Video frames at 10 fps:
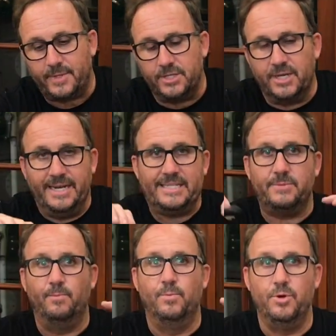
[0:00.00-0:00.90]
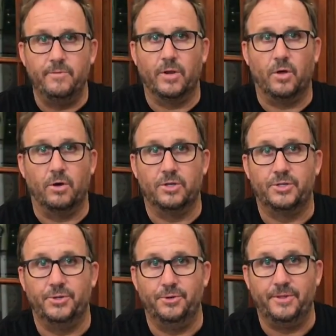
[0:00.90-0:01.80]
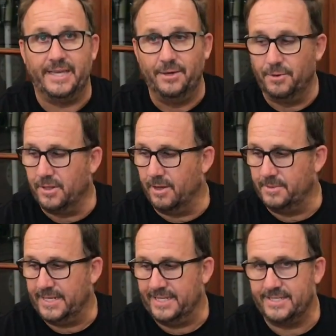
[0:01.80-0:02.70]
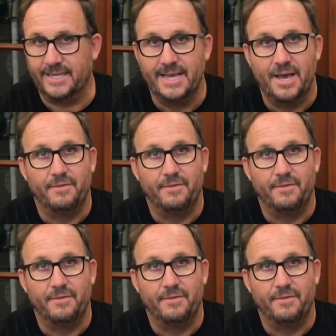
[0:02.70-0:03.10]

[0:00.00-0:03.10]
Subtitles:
So let's move along to the hill climb tests.